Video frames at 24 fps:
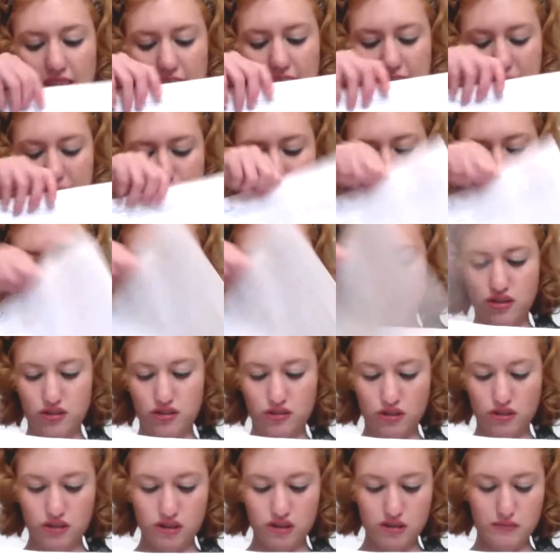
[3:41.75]
Spanish
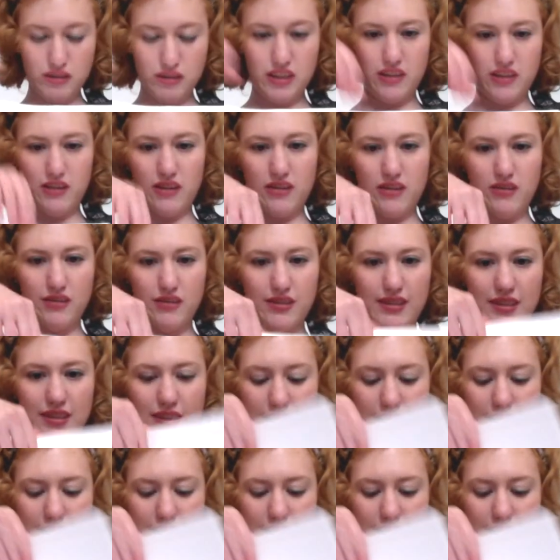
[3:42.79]
instructional materials.